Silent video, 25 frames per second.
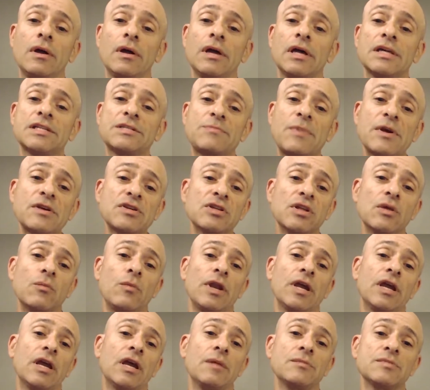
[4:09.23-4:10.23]
especially when
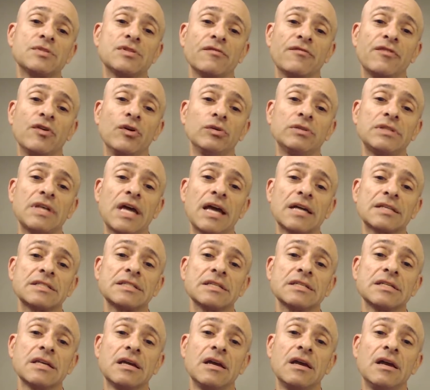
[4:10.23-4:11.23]
it comes to fuel
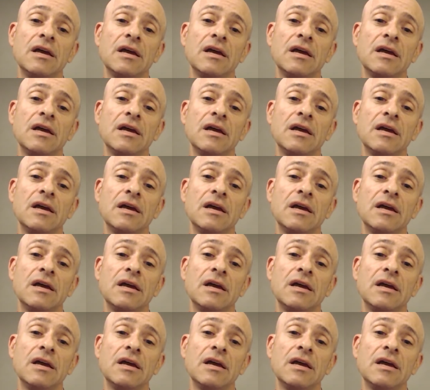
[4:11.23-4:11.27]
taxes,